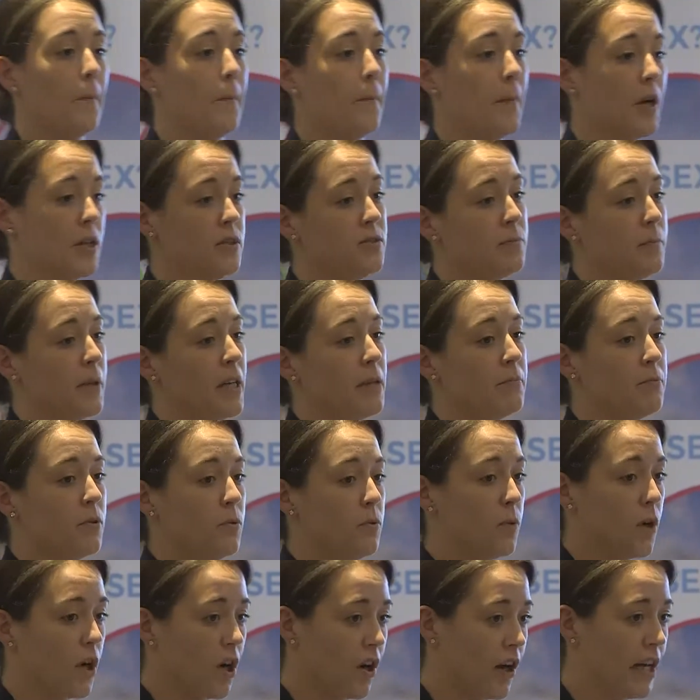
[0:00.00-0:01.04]
most people
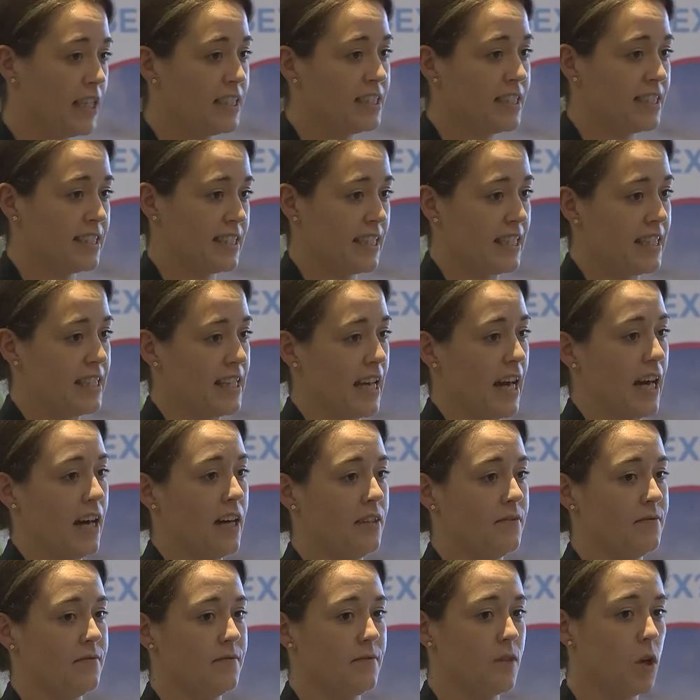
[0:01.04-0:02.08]
would like to see that
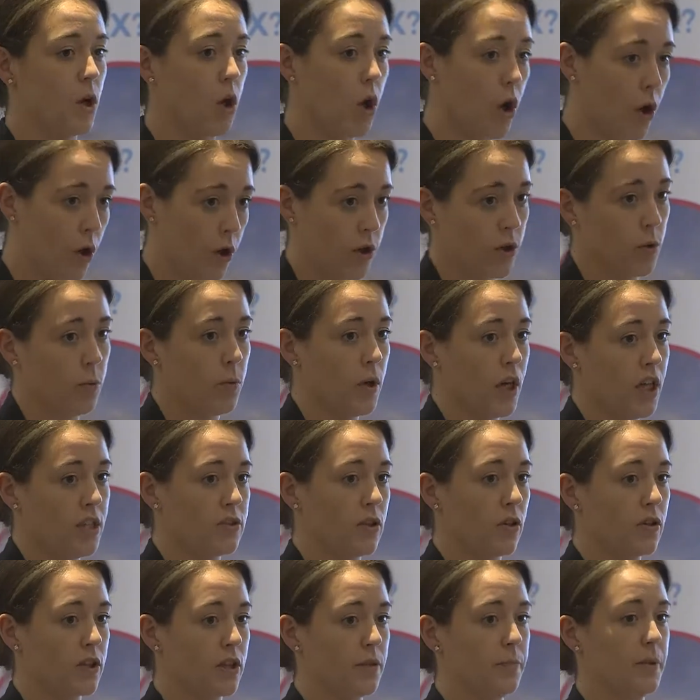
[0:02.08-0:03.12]
on a Word
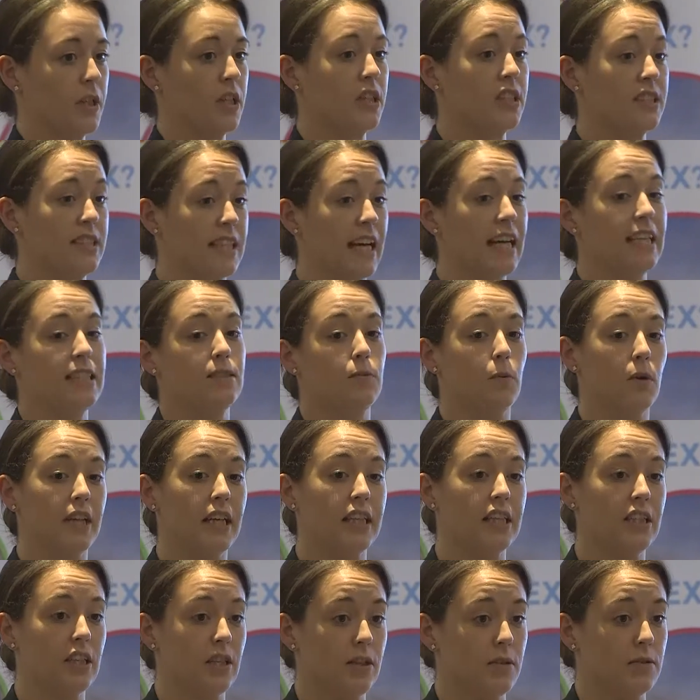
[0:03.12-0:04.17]
document because that is what
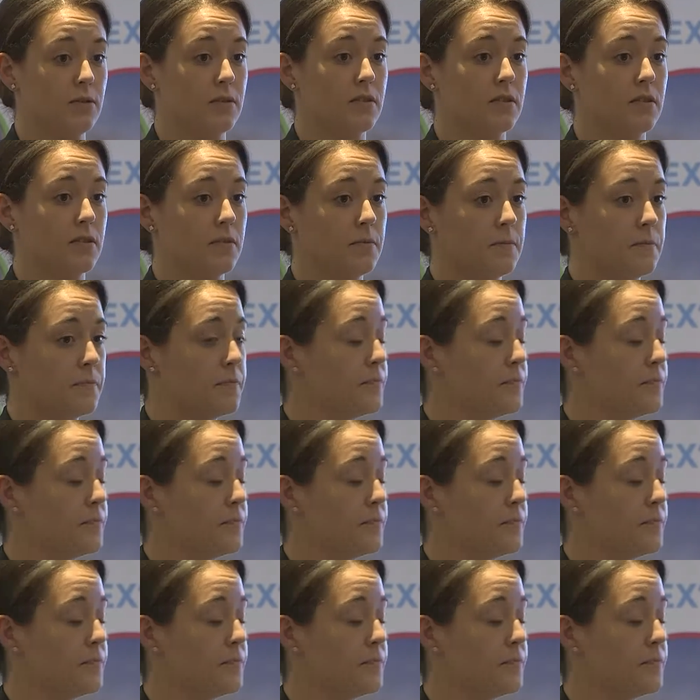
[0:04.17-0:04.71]
they use.